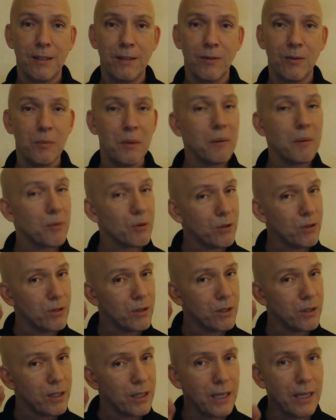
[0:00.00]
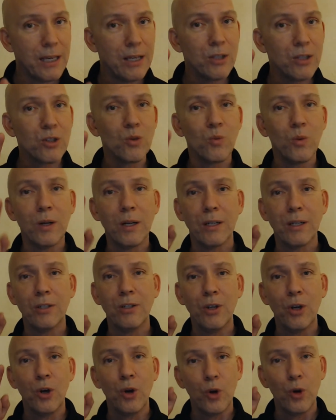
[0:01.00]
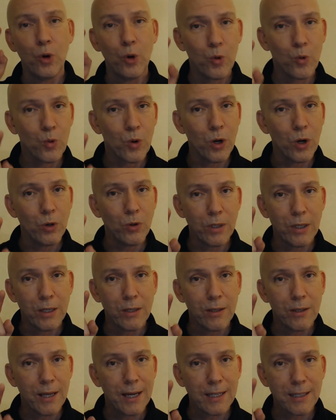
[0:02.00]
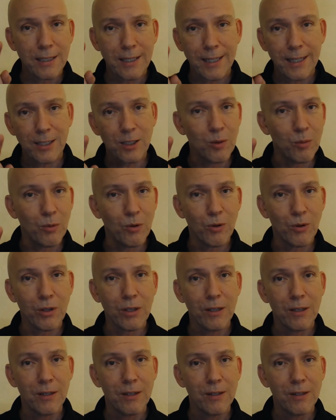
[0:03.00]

Remember, he is the one who wrote that testimony